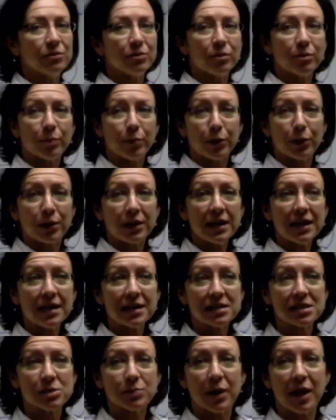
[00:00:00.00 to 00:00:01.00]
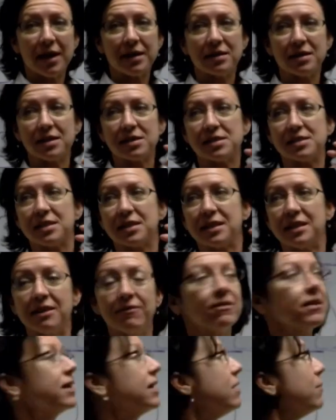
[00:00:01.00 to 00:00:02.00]
And Bernie has spent a
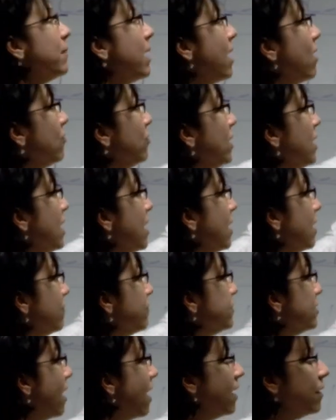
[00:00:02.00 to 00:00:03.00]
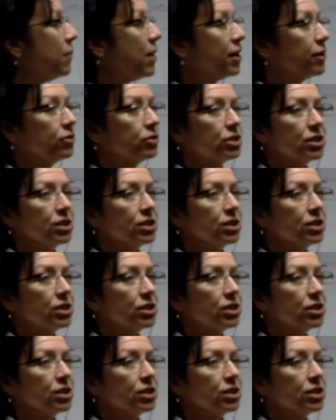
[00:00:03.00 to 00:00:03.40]
significant amount of time,